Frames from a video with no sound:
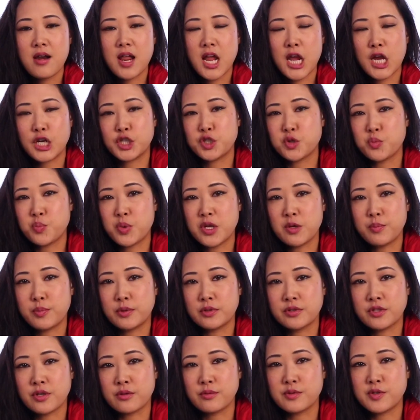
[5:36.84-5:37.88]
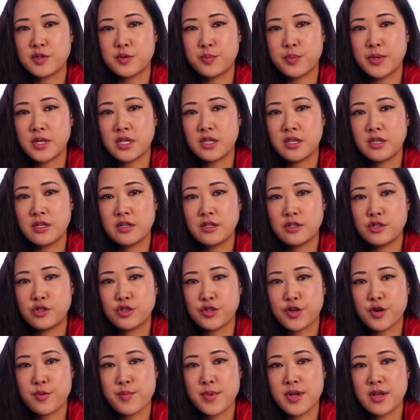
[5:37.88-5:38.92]
Asian people don't speak
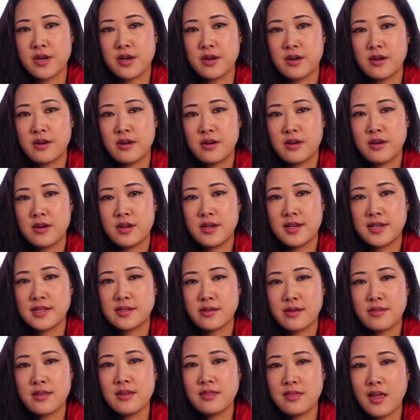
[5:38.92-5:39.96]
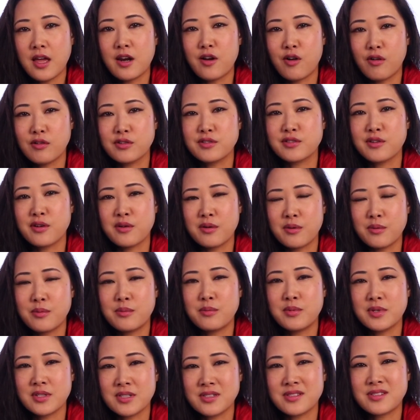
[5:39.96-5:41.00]
German. So I think that also
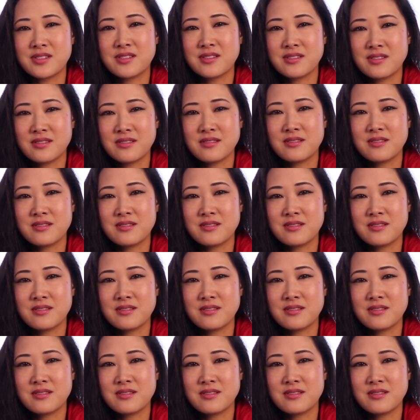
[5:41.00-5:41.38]
was